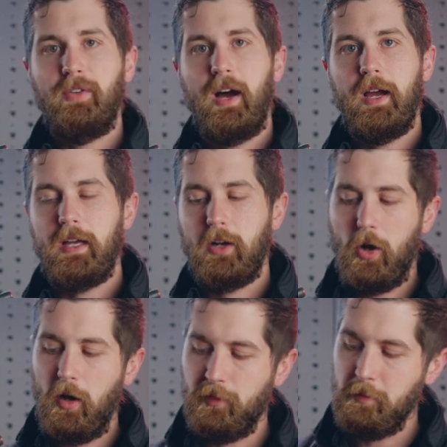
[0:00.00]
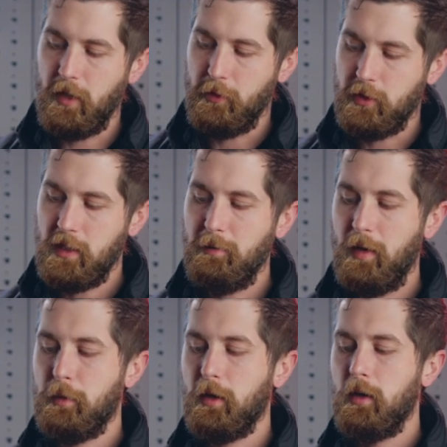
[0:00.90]
if I get a call from another team
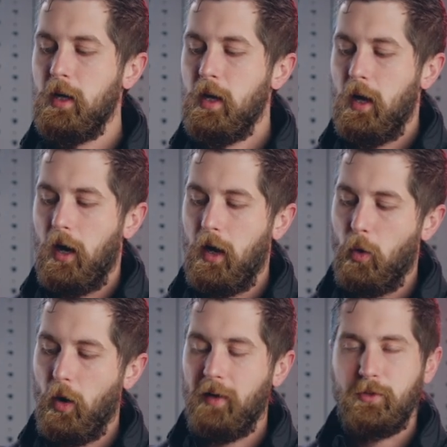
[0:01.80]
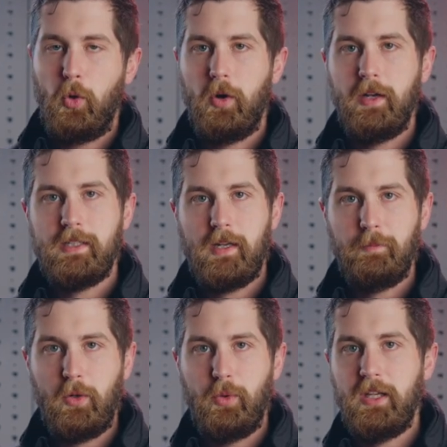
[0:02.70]
member uh, or have to coordinate
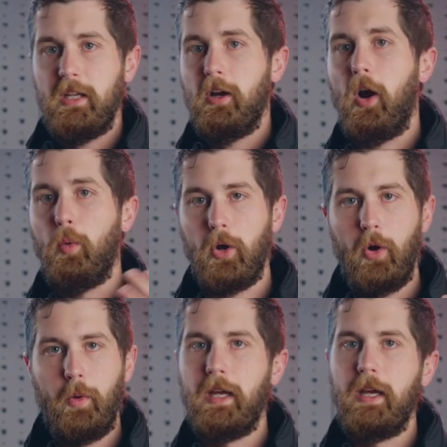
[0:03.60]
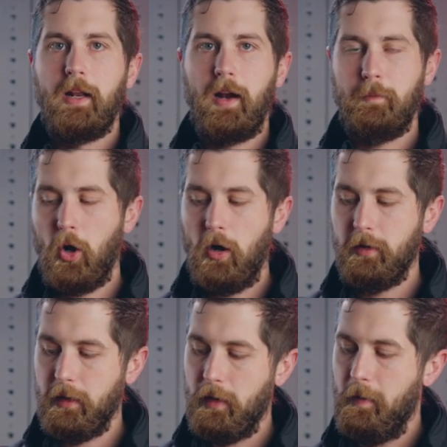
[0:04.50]
something with the E R, we're going in and I'm
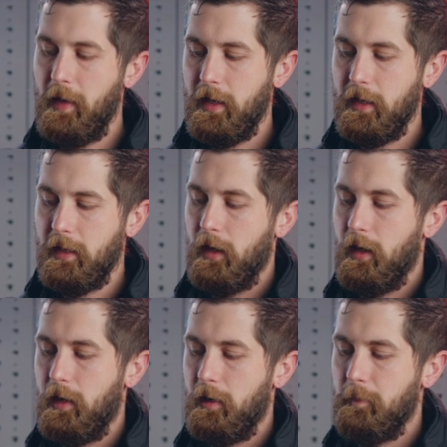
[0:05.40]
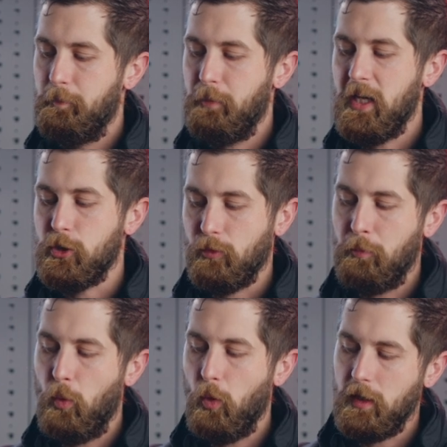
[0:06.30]
calling a uh, patient
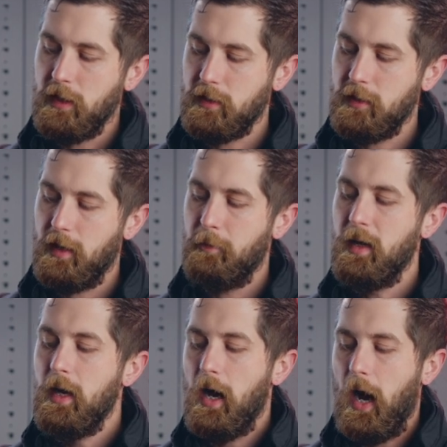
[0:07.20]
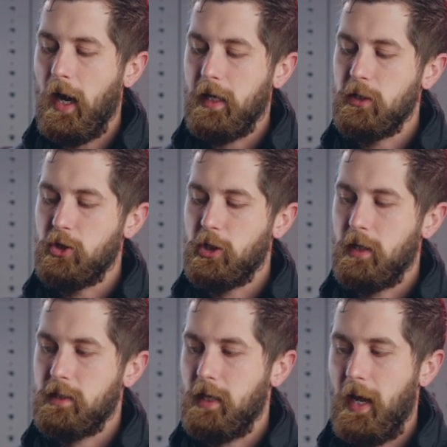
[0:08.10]
report into them, I can
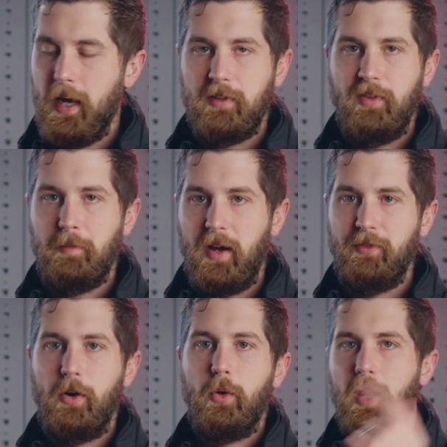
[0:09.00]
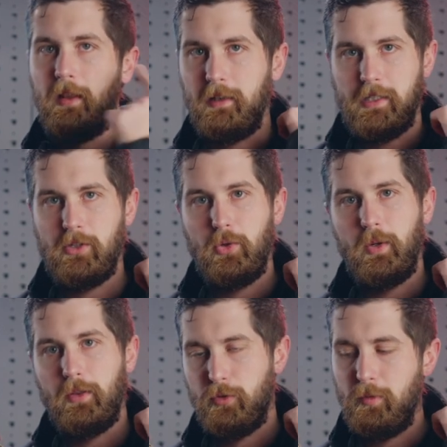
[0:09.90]
just activate my phone and listen
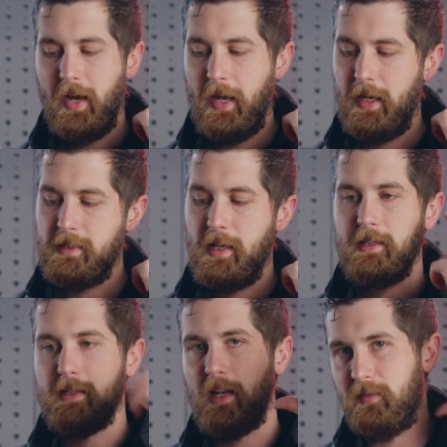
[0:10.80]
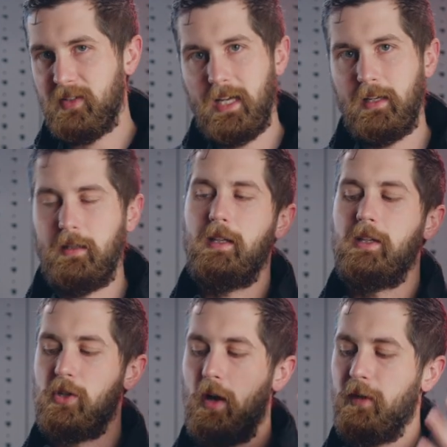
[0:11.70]
to it through my headset instead of taking
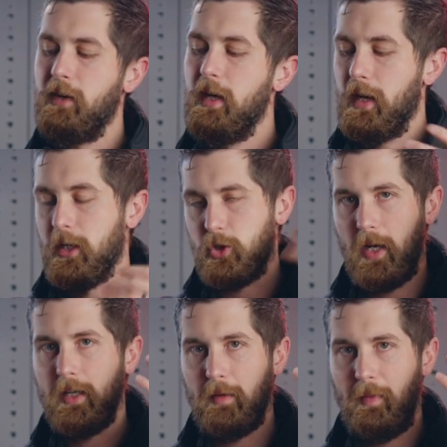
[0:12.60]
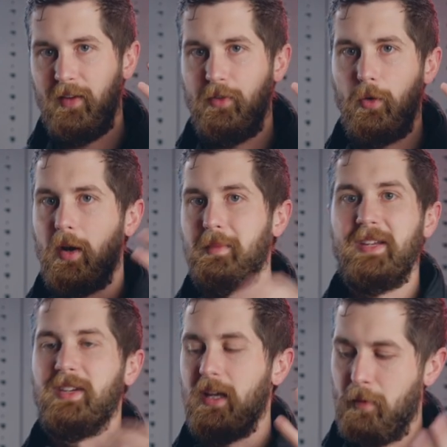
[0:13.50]
things off and trying to get my phone up,
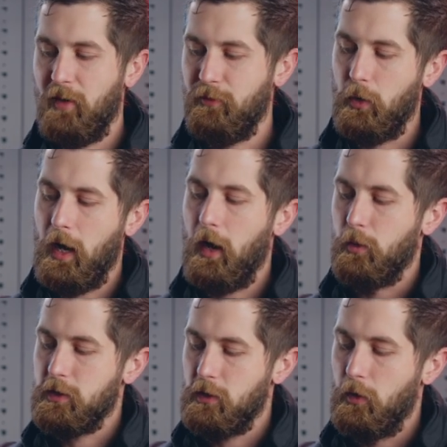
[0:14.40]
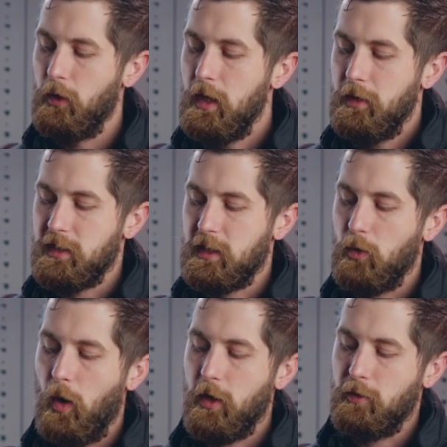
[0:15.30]
even get my phone out. So this
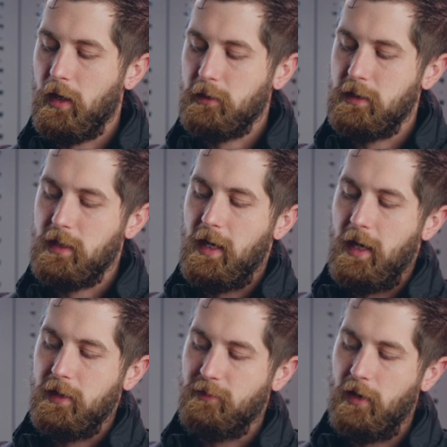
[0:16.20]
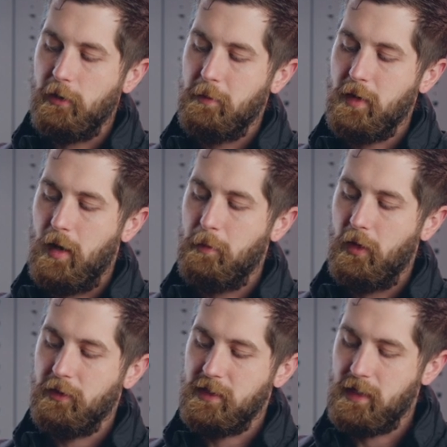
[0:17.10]
can wire directly to that volume knob
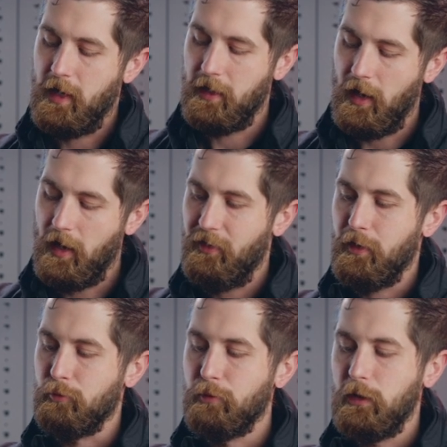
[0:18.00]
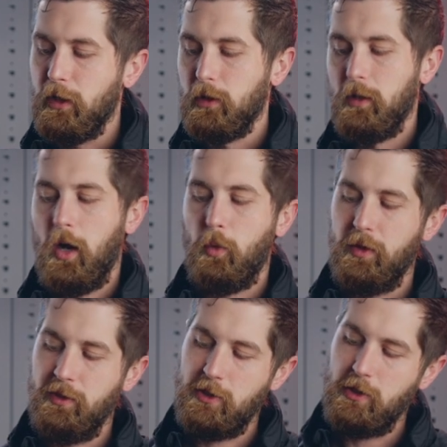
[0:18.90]
on the side. I've had really good luck
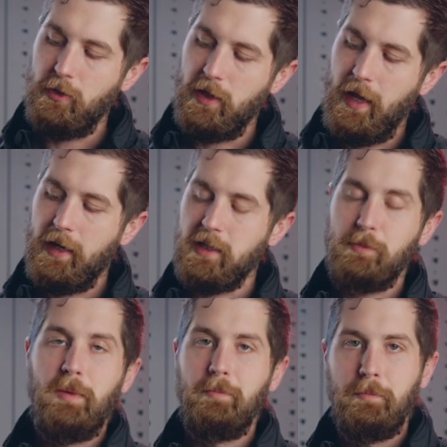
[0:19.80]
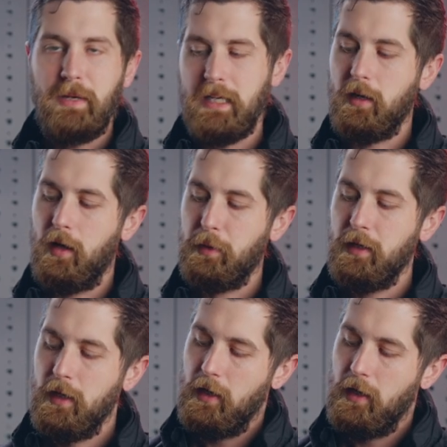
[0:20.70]
with this unit, and it's been beaten up